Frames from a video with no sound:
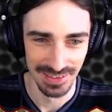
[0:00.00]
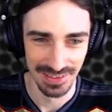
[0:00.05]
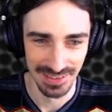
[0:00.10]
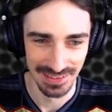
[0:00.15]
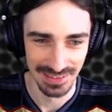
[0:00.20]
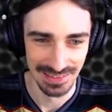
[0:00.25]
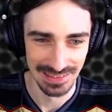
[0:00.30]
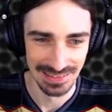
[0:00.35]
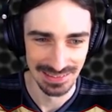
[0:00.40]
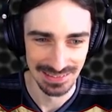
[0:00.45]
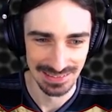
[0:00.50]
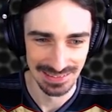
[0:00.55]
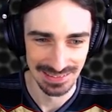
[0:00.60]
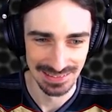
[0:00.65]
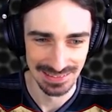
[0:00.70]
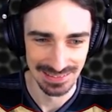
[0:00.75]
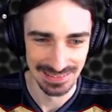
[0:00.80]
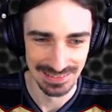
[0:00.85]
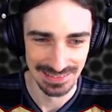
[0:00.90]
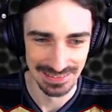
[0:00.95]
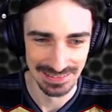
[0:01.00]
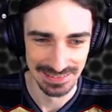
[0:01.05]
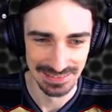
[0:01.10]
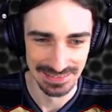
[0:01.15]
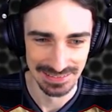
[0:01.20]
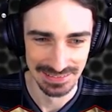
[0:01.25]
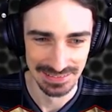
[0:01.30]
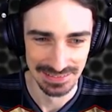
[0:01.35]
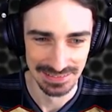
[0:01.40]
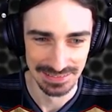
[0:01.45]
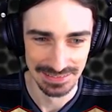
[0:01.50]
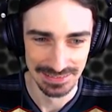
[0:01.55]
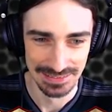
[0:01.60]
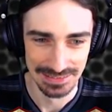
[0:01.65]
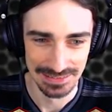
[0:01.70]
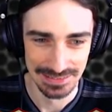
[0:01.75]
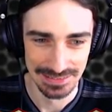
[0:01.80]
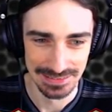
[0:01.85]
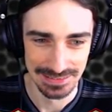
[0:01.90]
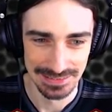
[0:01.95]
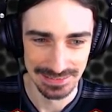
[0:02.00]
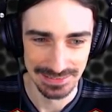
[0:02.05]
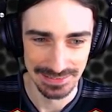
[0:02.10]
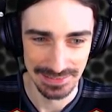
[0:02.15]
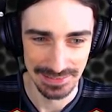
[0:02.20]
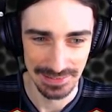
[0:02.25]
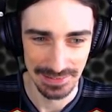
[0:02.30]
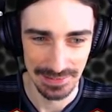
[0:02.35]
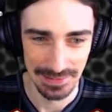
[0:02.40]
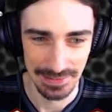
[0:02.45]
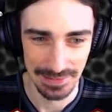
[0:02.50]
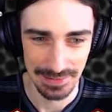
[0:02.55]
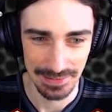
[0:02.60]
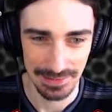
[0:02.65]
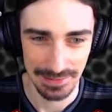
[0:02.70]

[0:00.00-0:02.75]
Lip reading: [no speech]